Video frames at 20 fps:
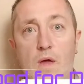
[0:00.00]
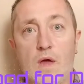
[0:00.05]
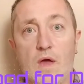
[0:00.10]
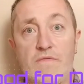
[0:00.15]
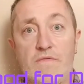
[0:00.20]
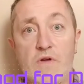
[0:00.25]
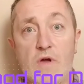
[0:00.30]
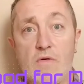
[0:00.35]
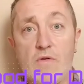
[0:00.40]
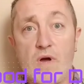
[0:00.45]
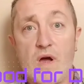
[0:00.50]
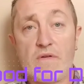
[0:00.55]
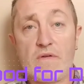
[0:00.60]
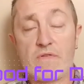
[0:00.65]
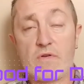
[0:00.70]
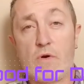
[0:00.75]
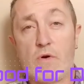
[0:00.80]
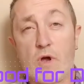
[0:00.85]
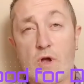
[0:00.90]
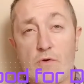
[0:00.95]
If you're
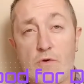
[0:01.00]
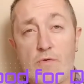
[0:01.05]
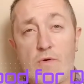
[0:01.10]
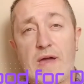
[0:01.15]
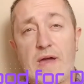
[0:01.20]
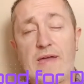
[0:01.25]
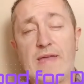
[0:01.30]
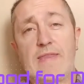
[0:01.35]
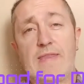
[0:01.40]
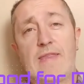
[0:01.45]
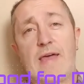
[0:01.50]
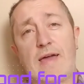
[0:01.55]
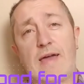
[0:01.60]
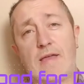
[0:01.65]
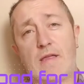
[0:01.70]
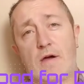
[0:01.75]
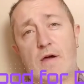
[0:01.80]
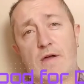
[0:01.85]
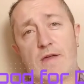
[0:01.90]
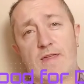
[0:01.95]
after a great date
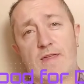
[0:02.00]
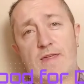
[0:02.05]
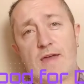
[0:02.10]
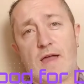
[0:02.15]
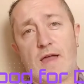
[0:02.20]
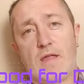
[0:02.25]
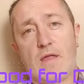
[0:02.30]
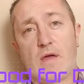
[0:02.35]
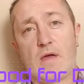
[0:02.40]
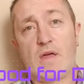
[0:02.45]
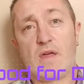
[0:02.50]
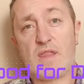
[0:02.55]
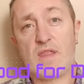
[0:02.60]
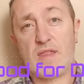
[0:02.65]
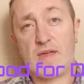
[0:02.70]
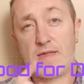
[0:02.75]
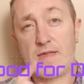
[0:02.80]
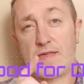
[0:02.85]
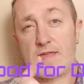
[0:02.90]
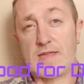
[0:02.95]
night scent,
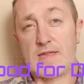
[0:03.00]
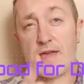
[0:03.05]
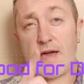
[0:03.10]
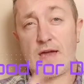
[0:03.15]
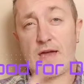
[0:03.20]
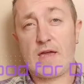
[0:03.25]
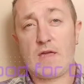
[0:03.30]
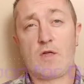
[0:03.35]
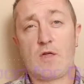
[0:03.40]
then stay